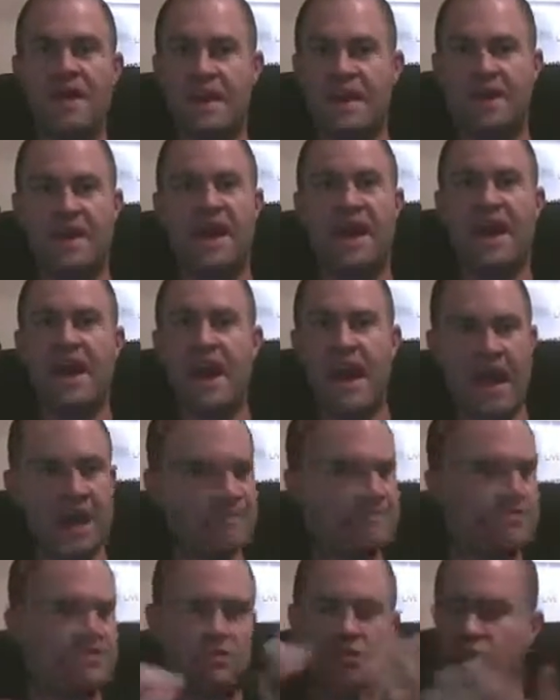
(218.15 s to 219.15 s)
and I
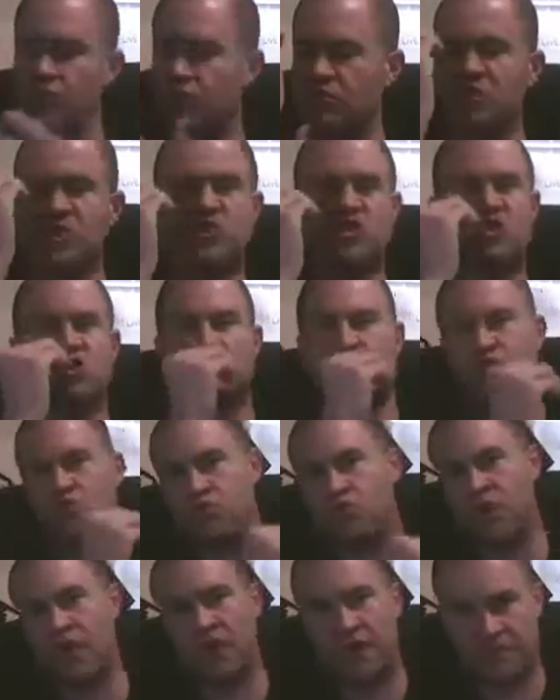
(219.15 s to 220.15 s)
absolutely
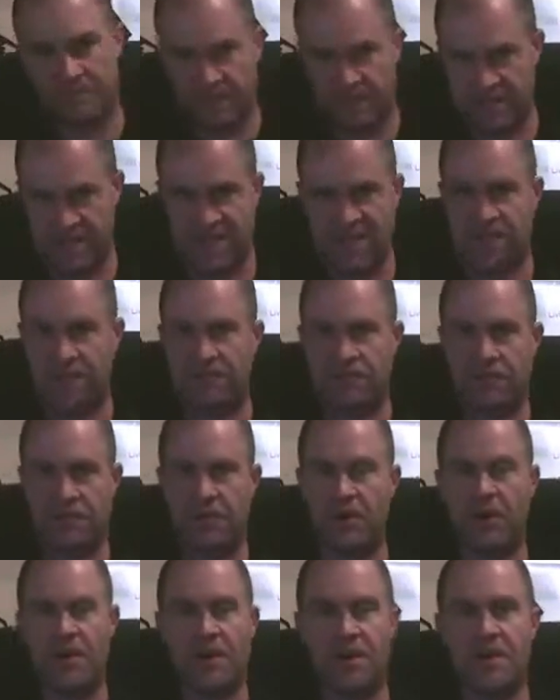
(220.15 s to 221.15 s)
shredded myself
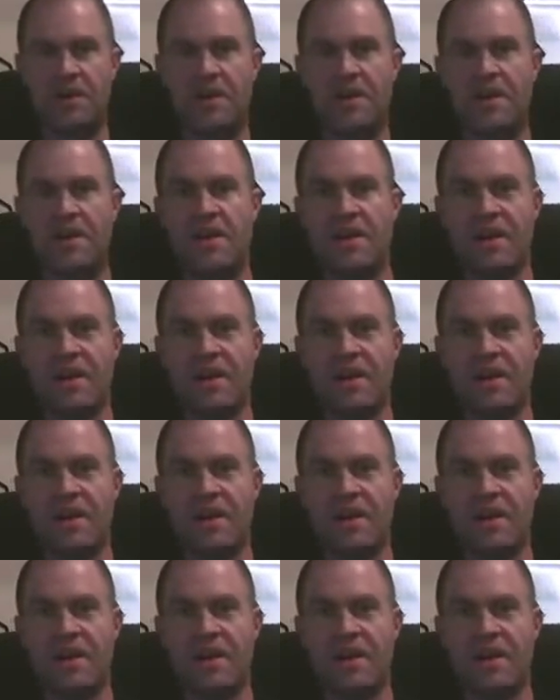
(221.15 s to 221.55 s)
apart.